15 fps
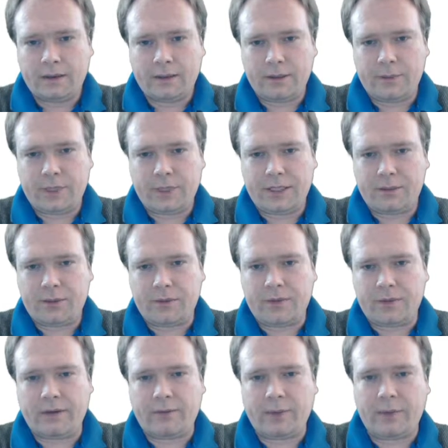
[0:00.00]
spaceship should we
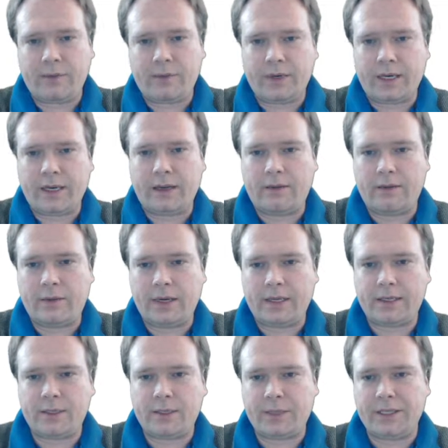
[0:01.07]
have? Maybe we can have a red
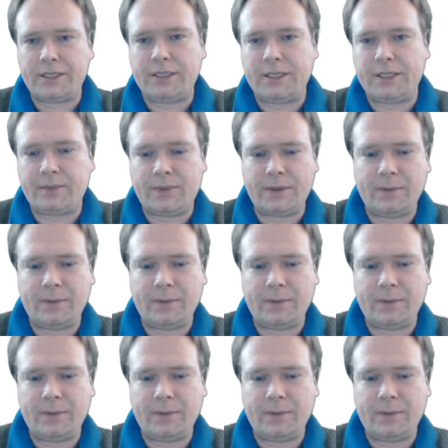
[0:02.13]
spaceship,